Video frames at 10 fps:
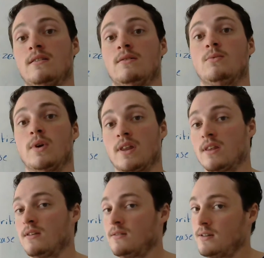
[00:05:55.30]

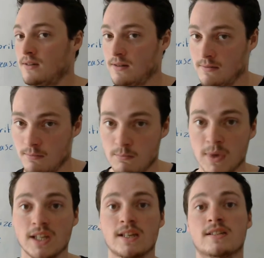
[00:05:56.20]
with
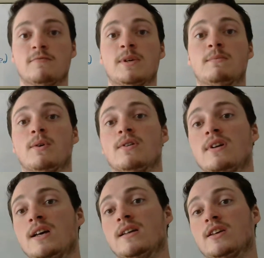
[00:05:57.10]
millions of people
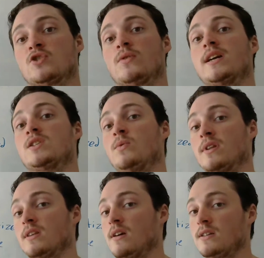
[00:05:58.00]
that trades
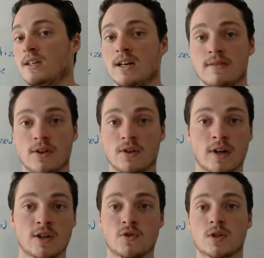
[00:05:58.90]
with a ton of other
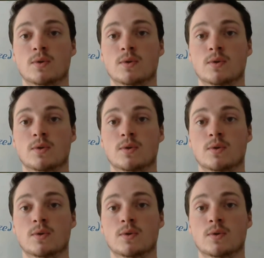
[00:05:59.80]
countries,